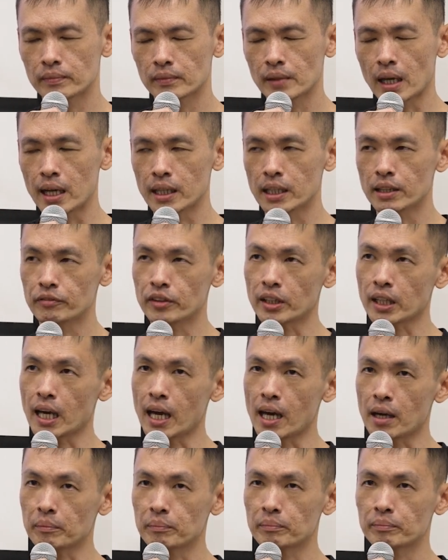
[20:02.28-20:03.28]
I leave the
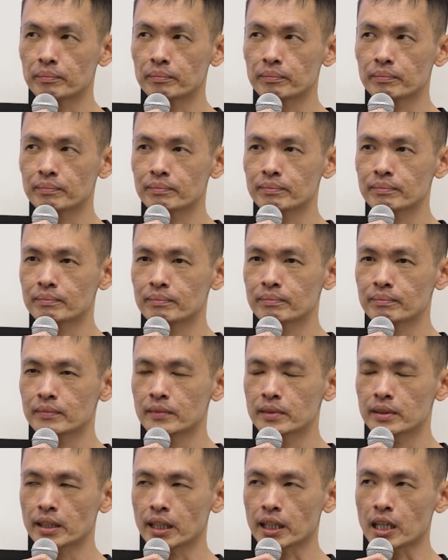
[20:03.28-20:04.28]
cab,
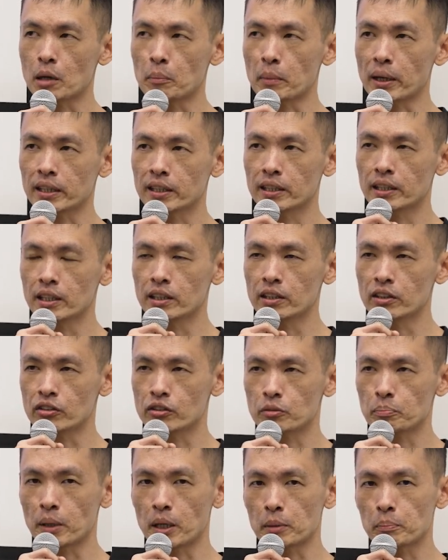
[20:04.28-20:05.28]
take out my keys,
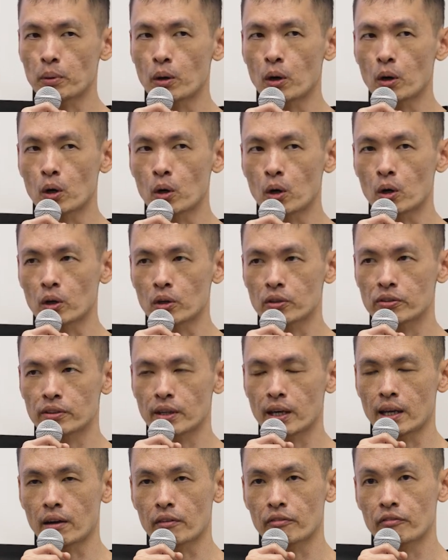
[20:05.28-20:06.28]
but pause
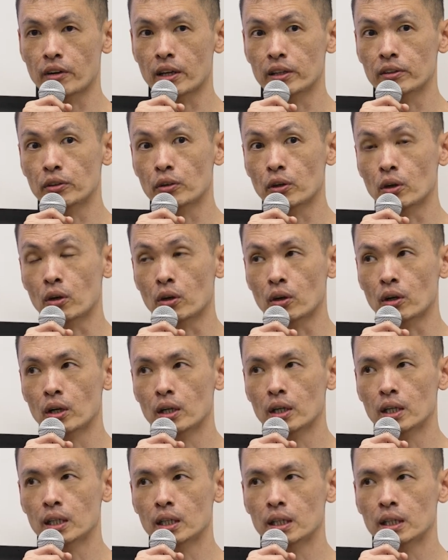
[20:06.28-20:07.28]
at our front door,
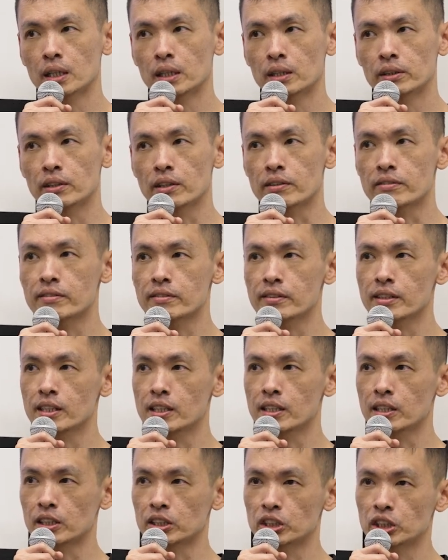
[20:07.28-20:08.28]
the
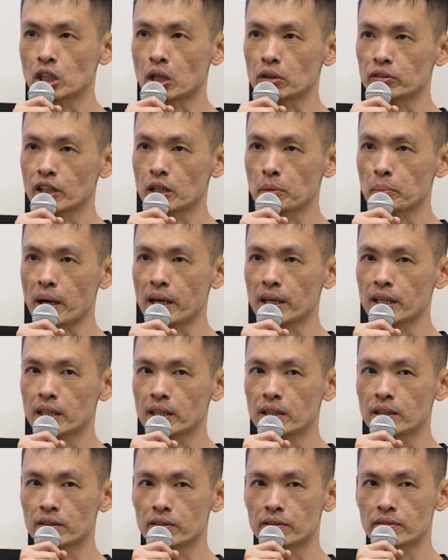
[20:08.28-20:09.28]
sea shouting my
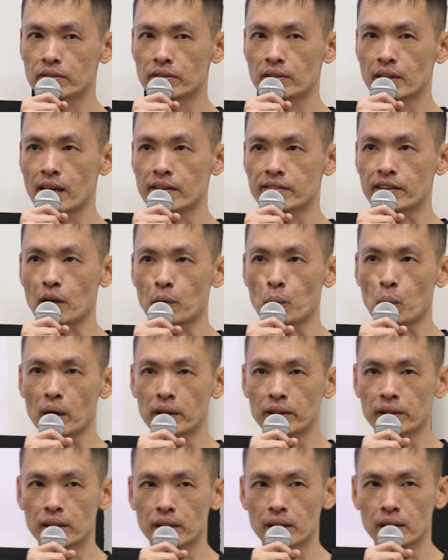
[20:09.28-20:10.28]
ears as I
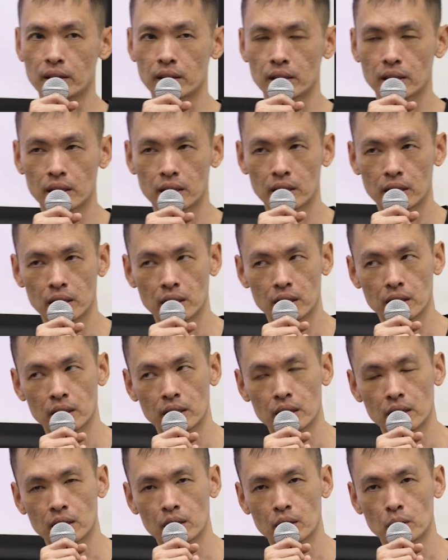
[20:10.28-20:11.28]
wonder
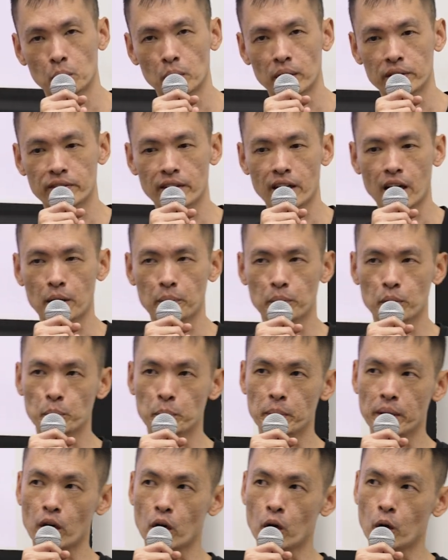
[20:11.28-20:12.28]
what time we'll
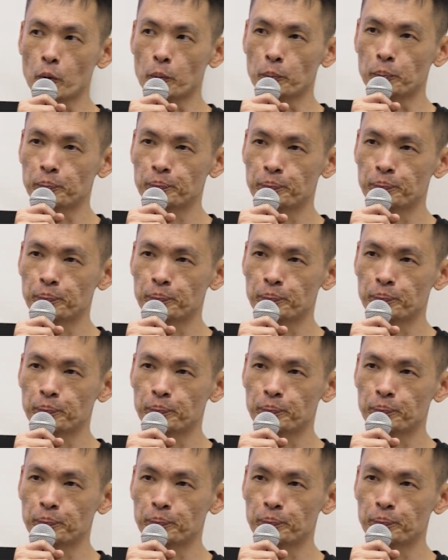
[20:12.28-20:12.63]
be home.